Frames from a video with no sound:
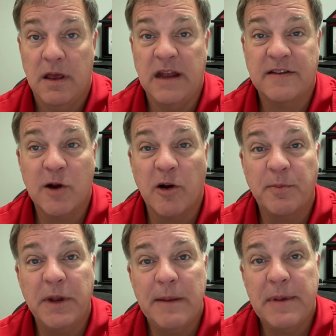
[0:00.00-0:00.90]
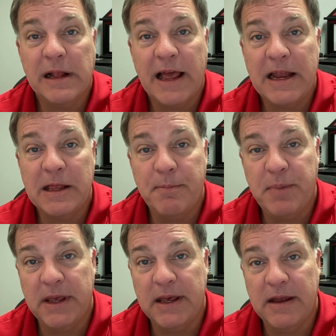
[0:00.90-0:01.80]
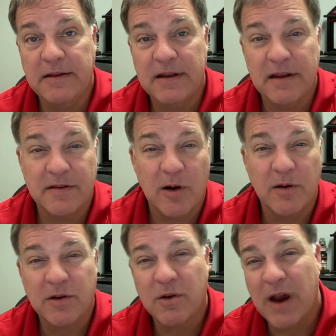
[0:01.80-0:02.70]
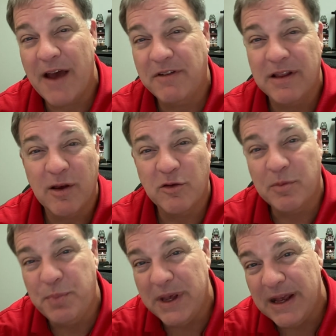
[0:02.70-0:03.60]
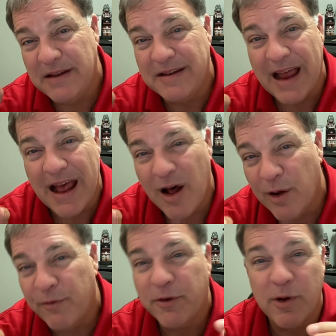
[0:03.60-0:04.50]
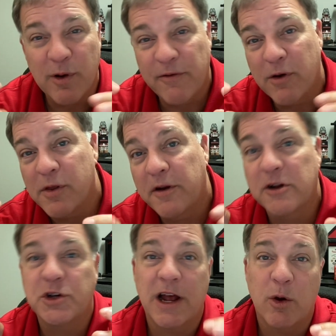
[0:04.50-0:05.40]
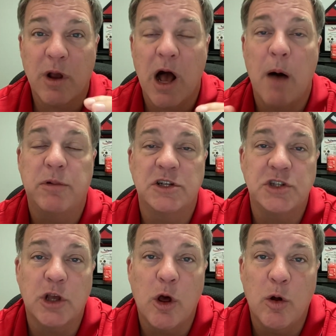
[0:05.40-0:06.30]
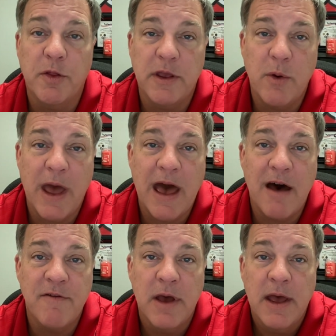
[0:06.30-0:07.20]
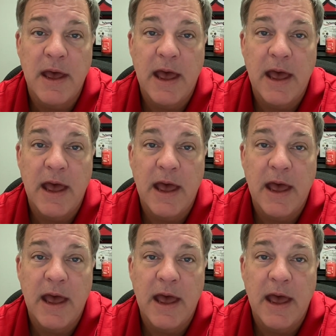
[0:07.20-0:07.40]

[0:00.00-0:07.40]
it starts manipulating the bids, and it starts crafting those bids down further and further to try to accomplish the goal that you have.